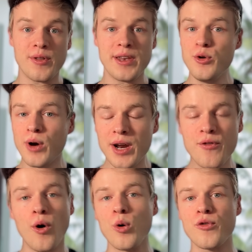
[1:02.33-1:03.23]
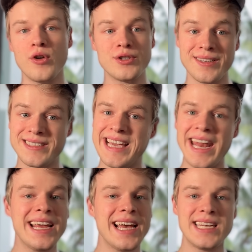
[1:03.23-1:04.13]
so that you can focus on just
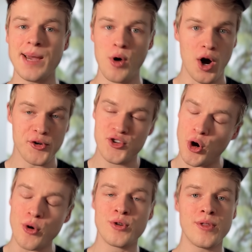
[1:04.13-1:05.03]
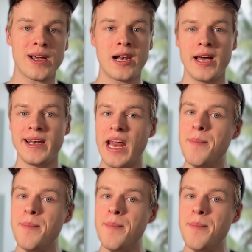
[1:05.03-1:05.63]
getting a demo out, show it to the client,